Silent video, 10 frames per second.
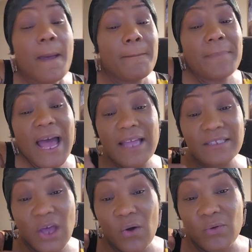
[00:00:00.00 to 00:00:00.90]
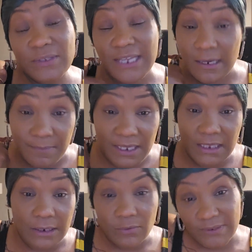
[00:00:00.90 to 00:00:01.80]
my toes can be a
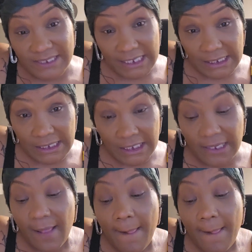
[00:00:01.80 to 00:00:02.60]
little stinky.